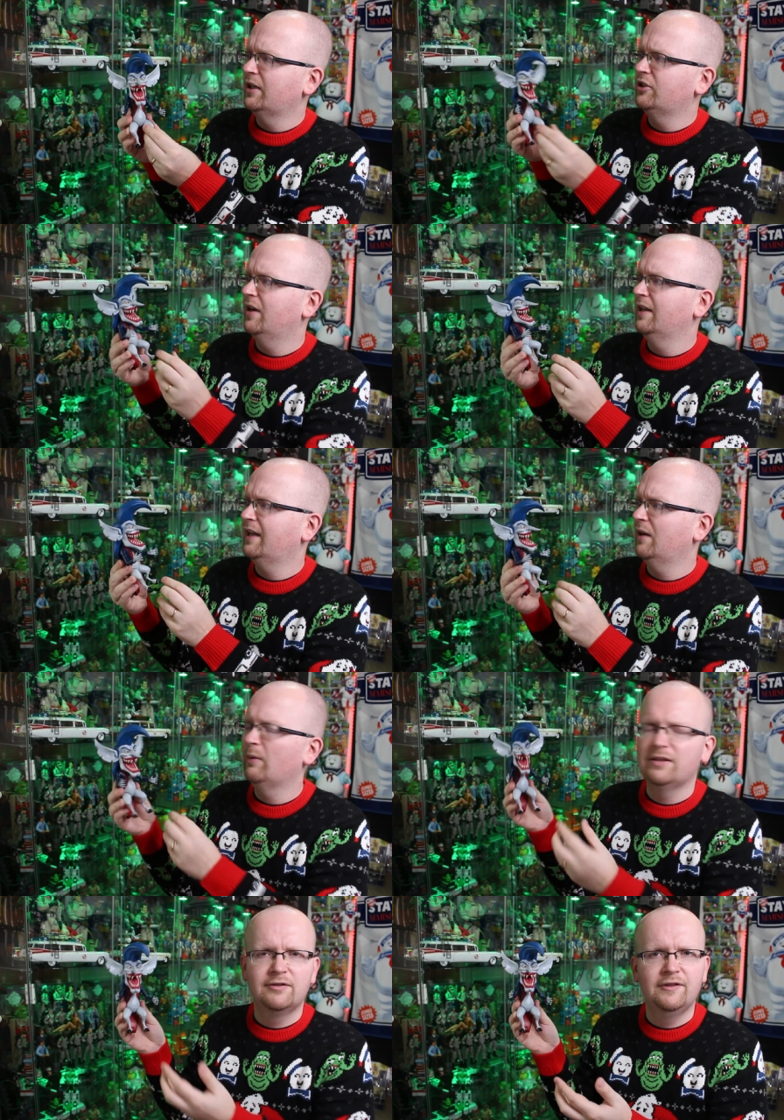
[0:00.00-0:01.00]
touch on like kind of
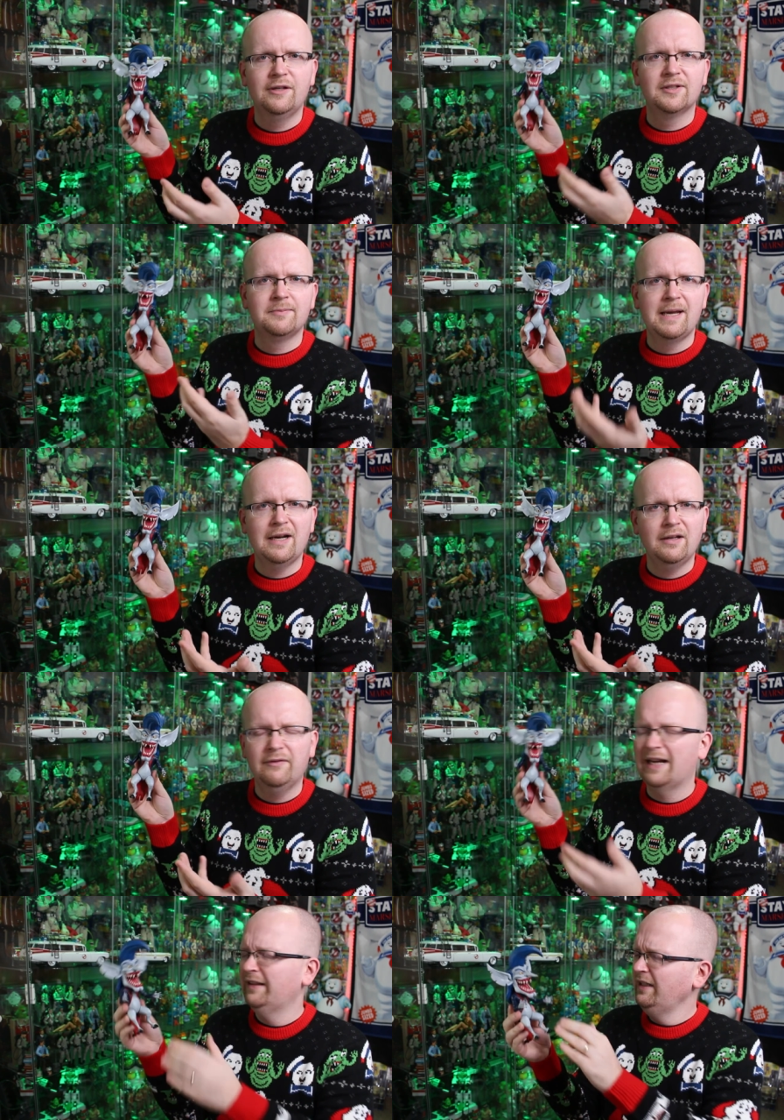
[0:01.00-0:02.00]
what this figure is made out
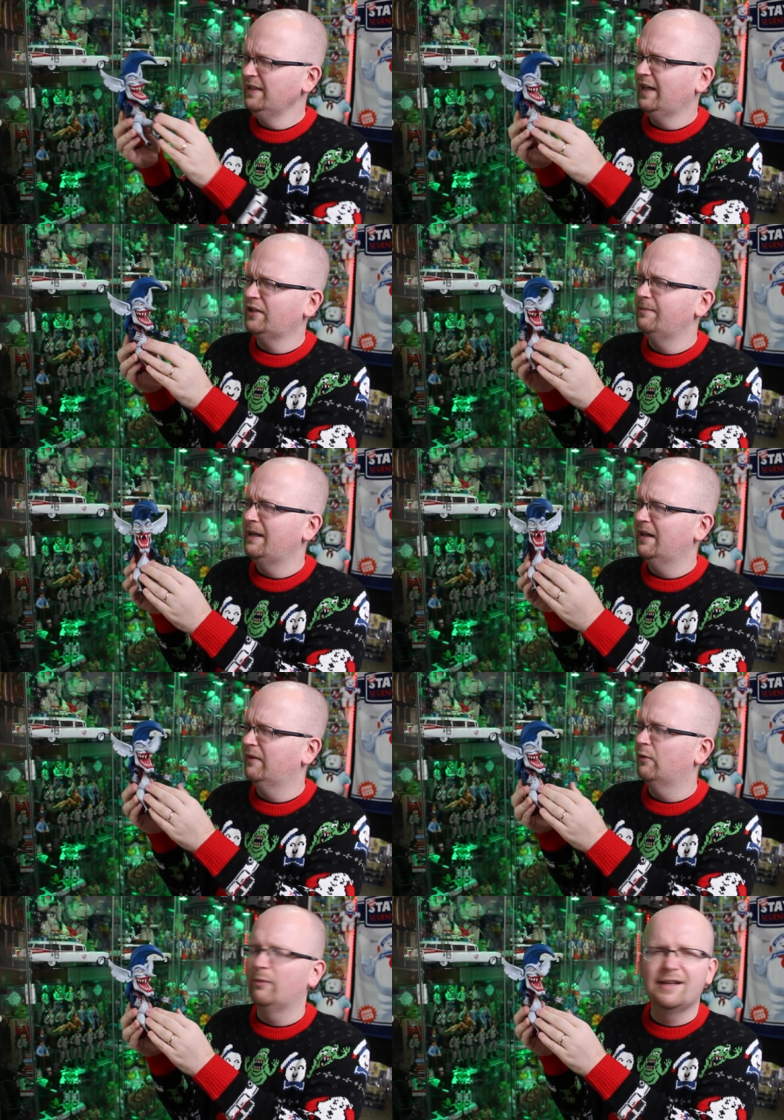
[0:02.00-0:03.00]
of. I think he's actually made out
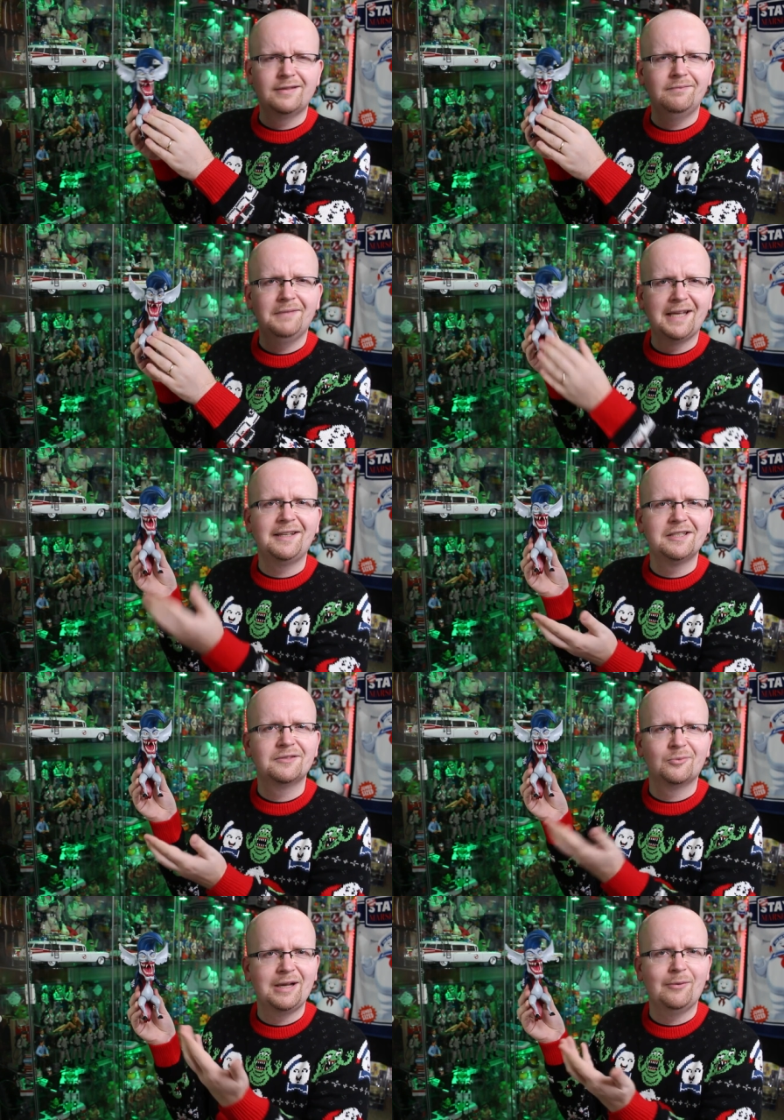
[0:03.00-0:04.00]
of a resin, at
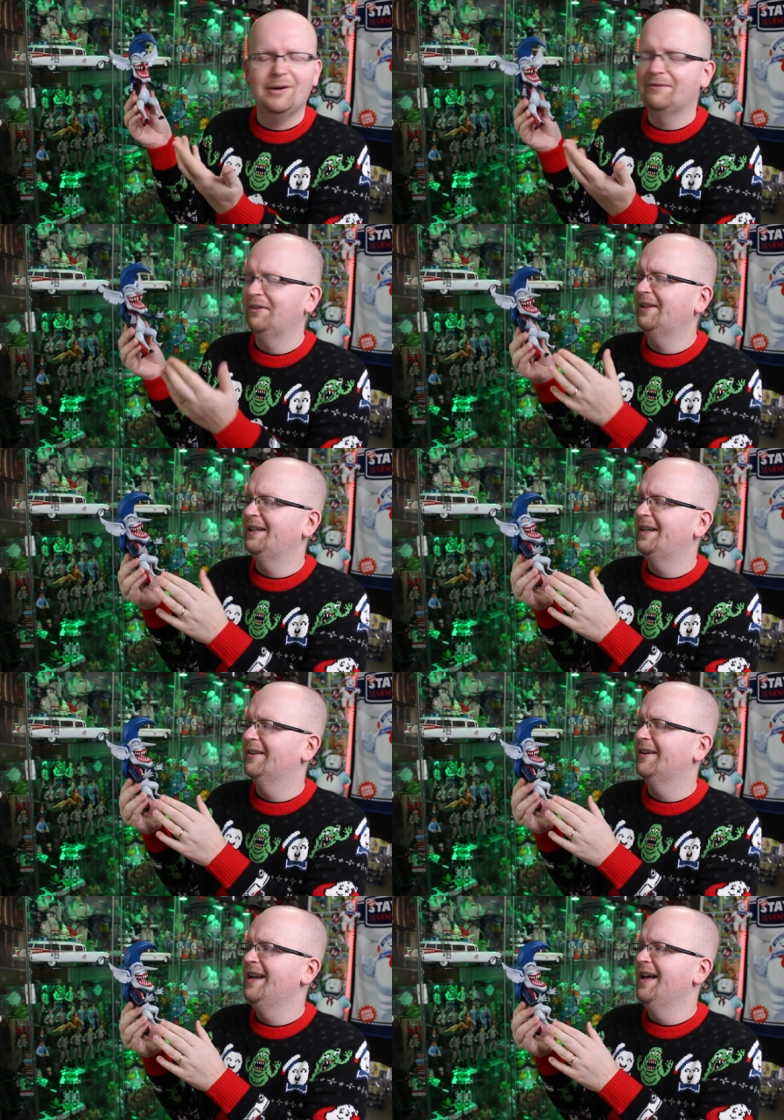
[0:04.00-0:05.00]
least kind of what I'm feeling
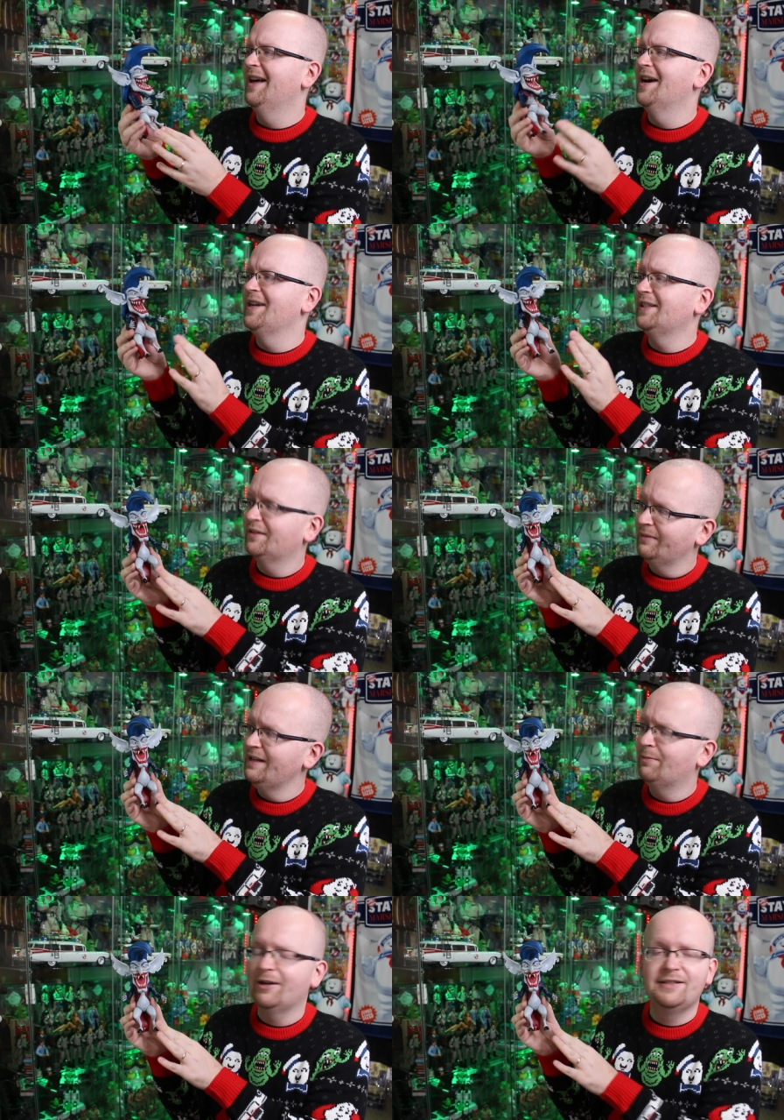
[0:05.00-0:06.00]
here. Uh, he's
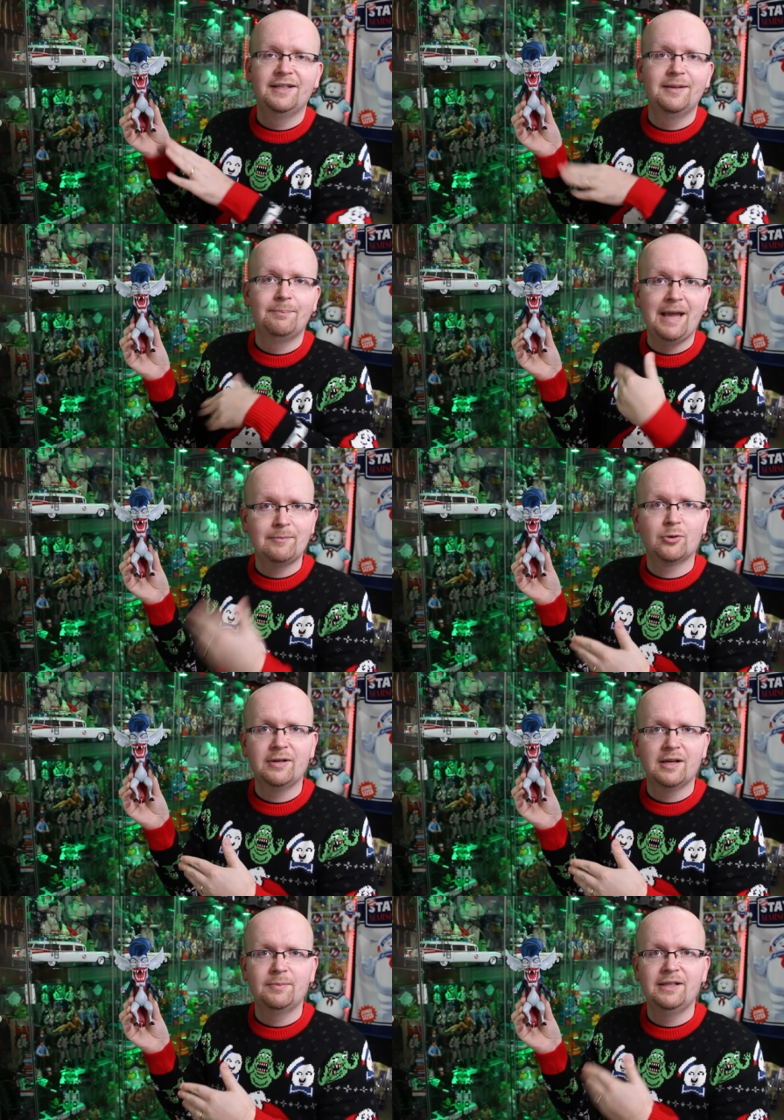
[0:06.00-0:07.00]
3D printed. BAMM
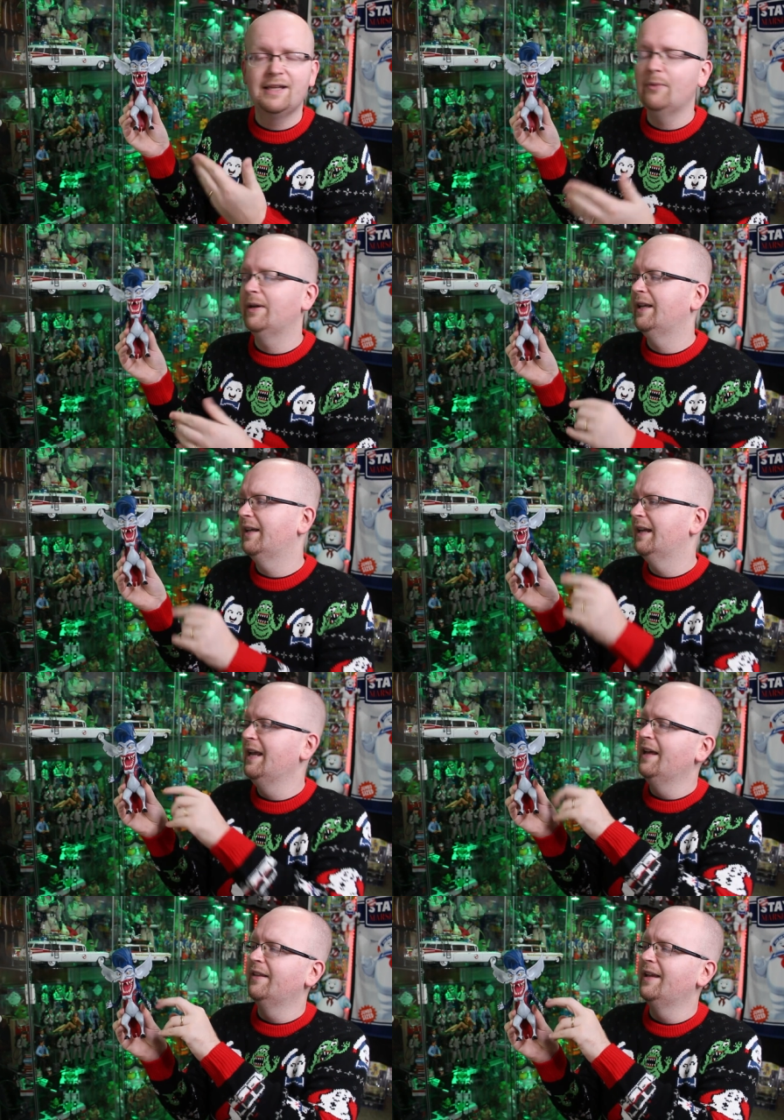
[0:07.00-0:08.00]
Toy Company, they went in,
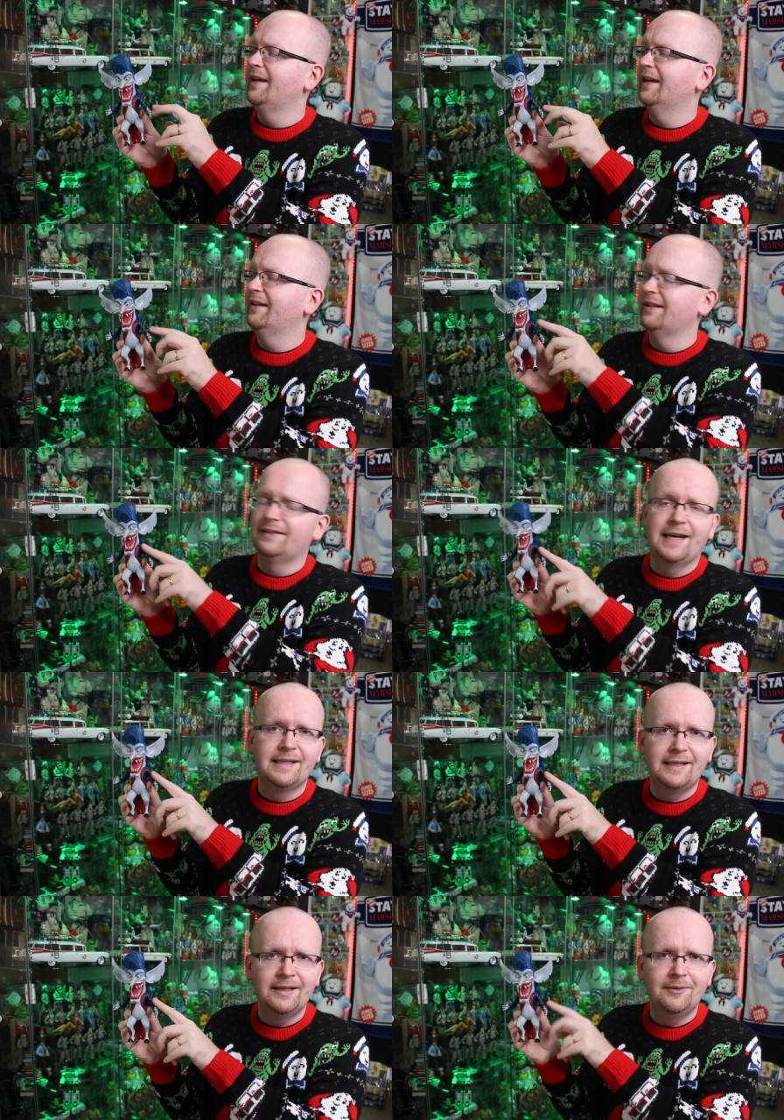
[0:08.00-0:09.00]
they, uh, they
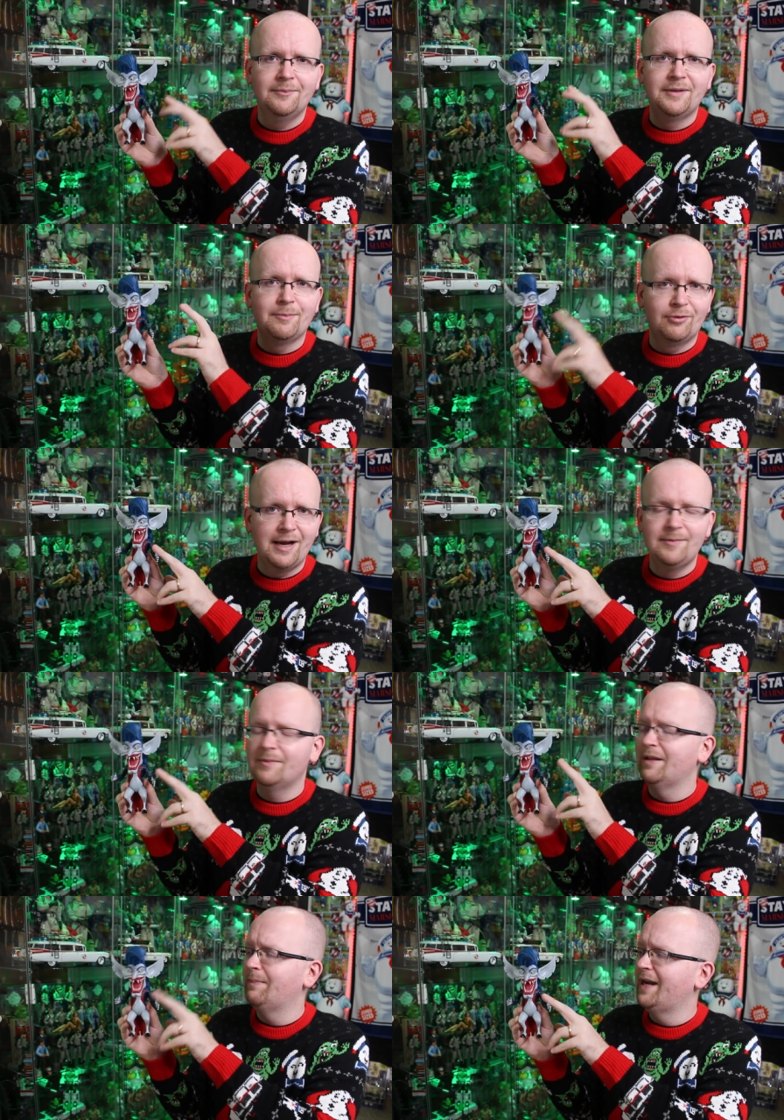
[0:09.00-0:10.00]
sanded him, they primed
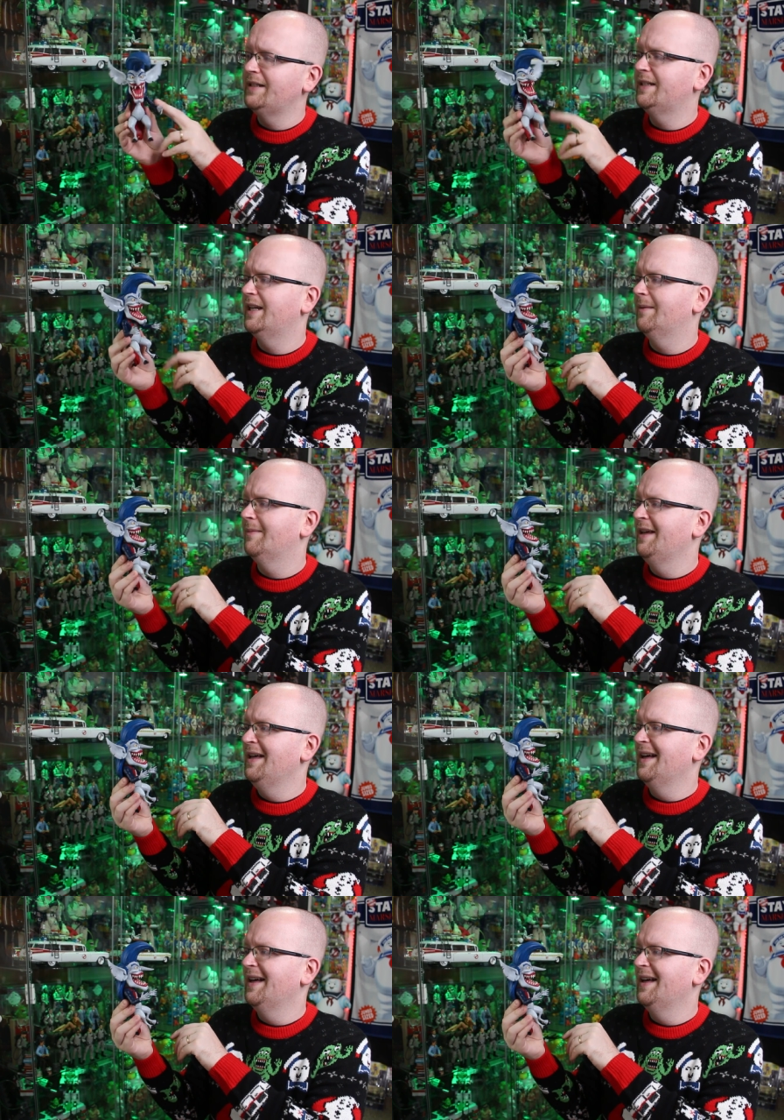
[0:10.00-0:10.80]
him, they painted him.